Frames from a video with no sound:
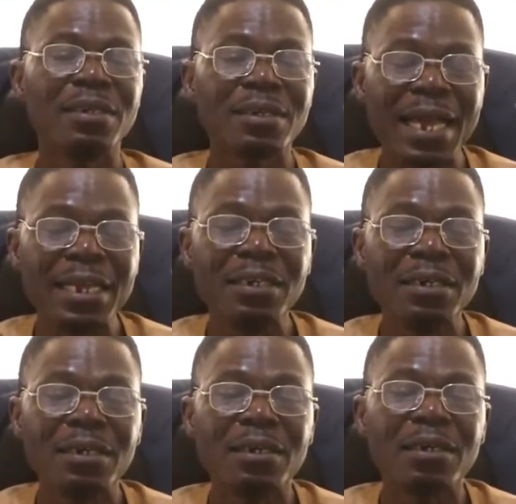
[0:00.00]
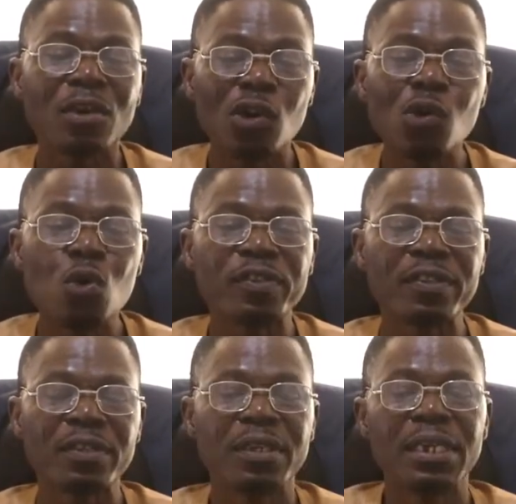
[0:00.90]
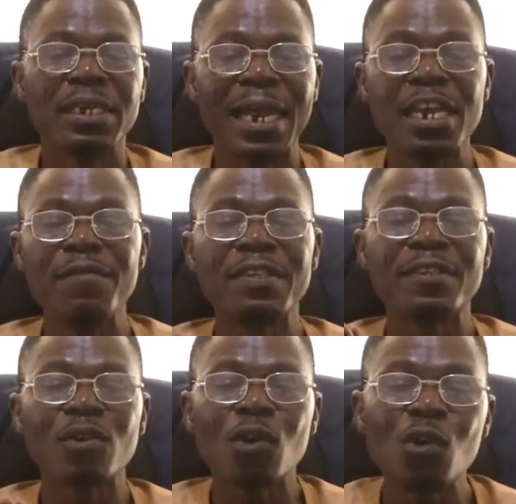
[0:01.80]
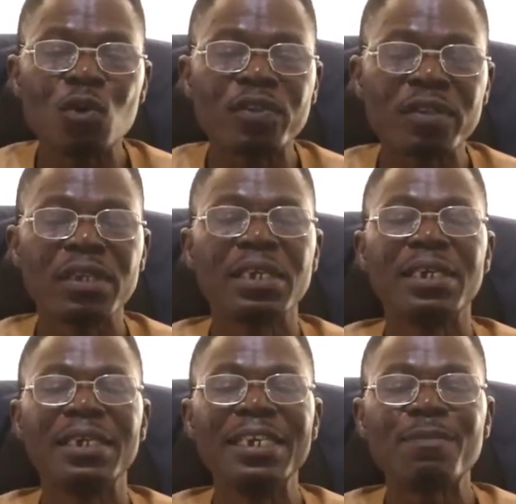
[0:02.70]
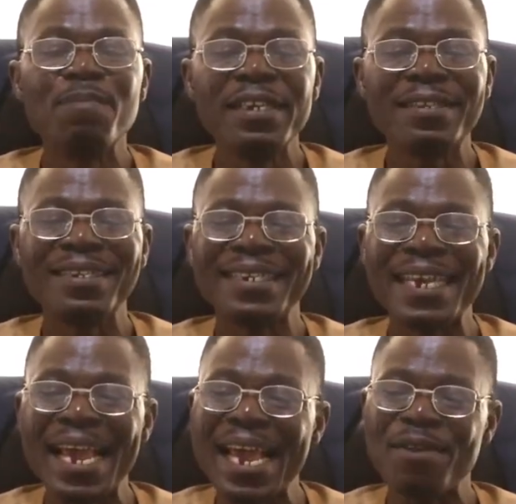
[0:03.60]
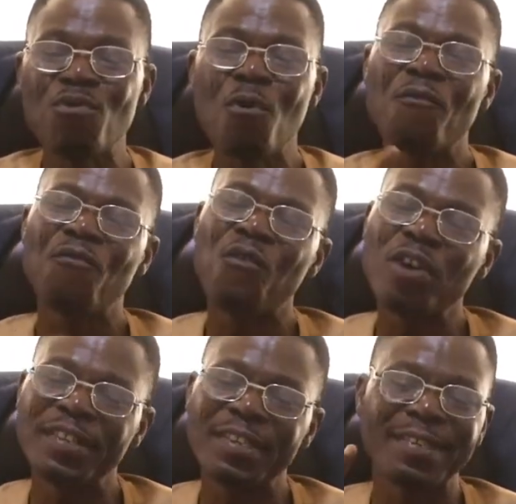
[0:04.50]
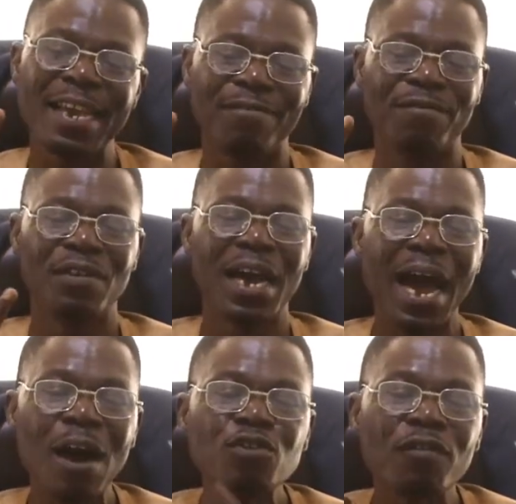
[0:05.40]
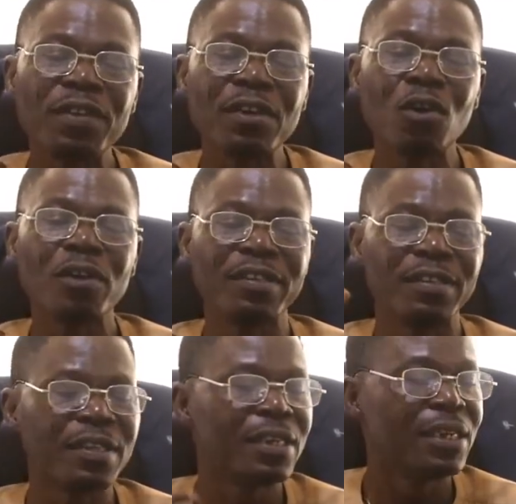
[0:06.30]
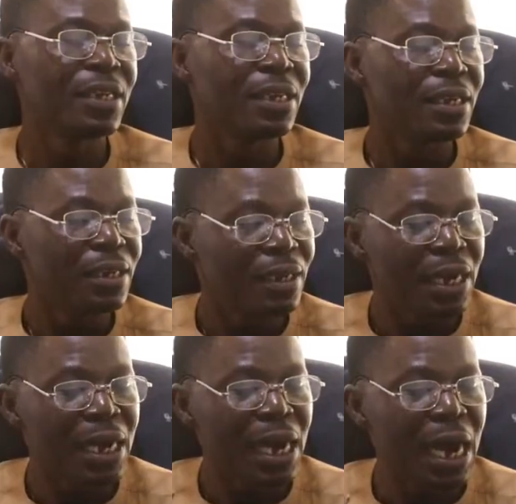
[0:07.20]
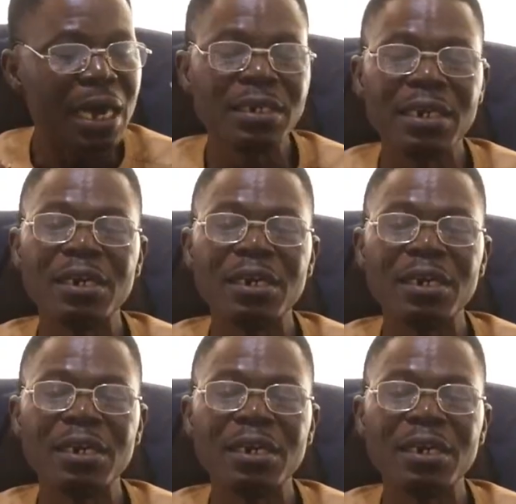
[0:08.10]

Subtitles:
can close. Now, if it is closed, it means the air will force itself out of the glottis, and